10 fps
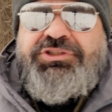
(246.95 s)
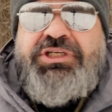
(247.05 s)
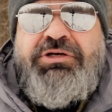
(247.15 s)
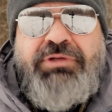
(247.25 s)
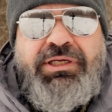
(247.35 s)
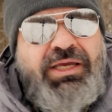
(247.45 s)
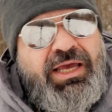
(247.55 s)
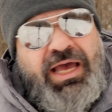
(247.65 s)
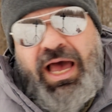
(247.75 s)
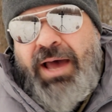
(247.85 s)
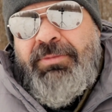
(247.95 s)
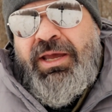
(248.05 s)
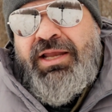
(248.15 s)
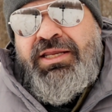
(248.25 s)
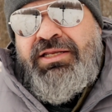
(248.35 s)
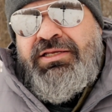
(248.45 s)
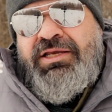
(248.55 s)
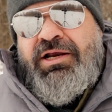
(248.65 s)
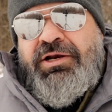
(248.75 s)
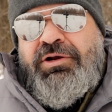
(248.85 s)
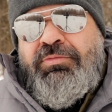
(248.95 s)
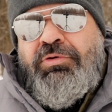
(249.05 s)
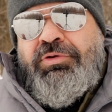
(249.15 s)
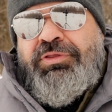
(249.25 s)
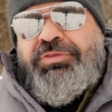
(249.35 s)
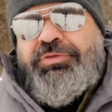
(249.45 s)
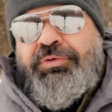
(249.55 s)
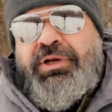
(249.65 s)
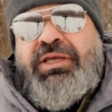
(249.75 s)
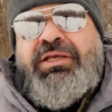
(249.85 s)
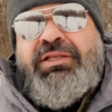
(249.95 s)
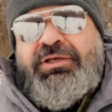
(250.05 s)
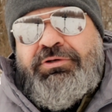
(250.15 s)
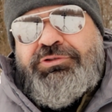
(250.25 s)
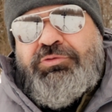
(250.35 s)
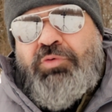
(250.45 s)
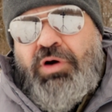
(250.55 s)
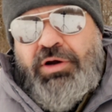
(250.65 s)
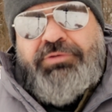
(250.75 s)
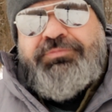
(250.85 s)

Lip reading: Generally, I'm not needing to carry no more than 3 liters of water.